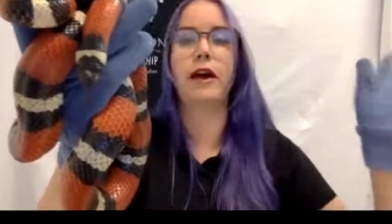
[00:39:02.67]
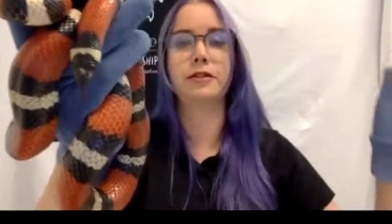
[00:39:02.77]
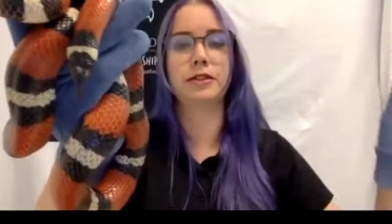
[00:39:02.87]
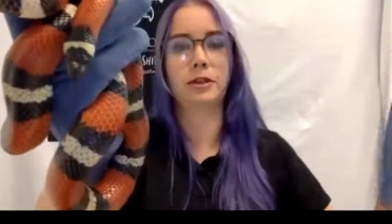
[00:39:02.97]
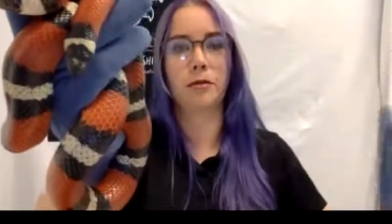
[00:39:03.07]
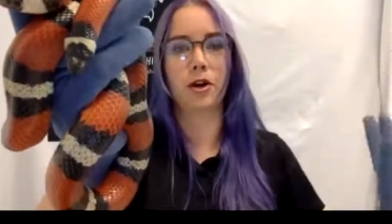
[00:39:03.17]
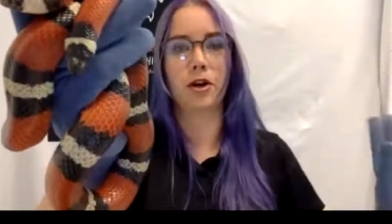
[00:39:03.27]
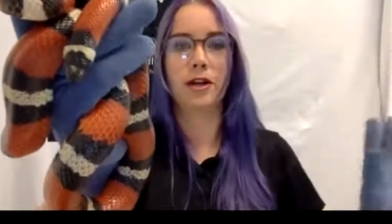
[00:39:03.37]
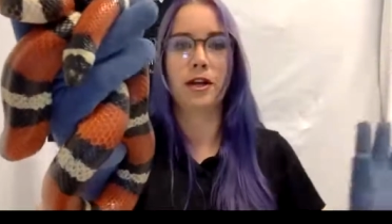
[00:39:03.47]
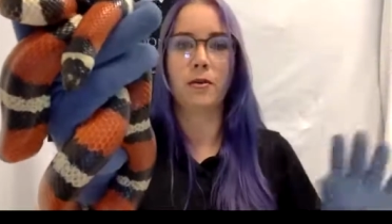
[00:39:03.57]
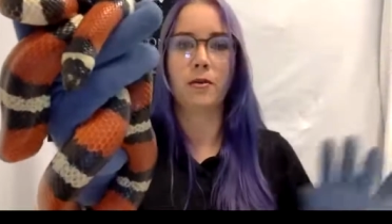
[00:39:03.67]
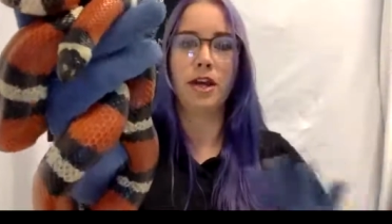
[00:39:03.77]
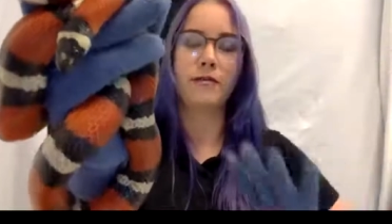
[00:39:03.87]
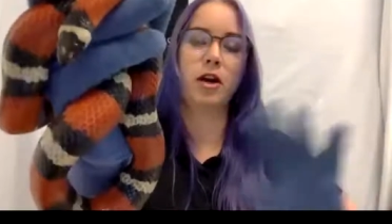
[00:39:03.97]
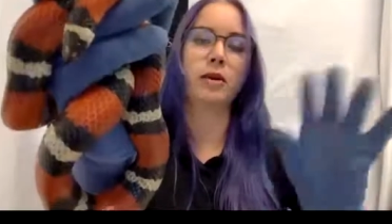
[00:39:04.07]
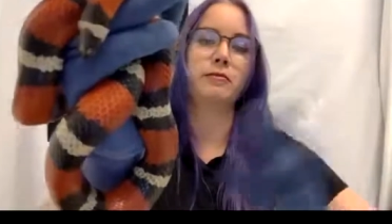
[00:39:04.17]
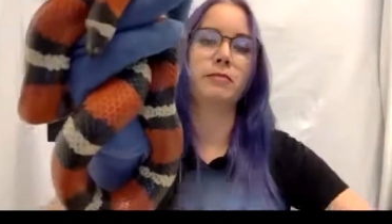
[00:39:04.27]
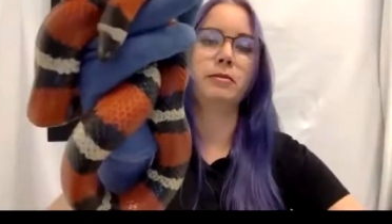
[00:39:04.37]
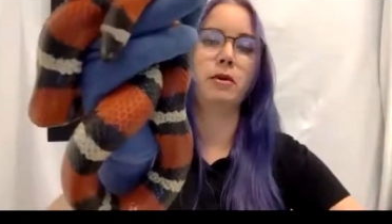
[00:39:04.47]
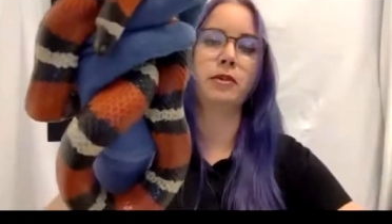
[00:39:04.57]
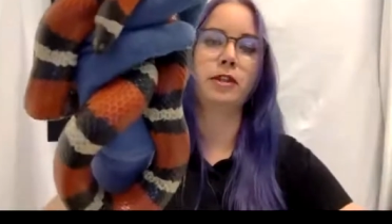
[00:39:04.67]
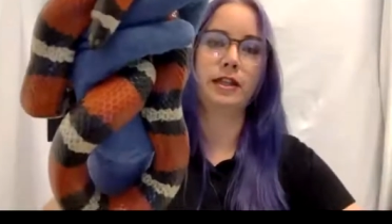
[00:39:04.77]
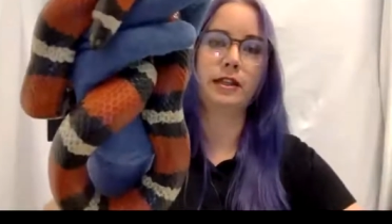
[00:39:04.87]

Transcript: out somewhere way far away from people where they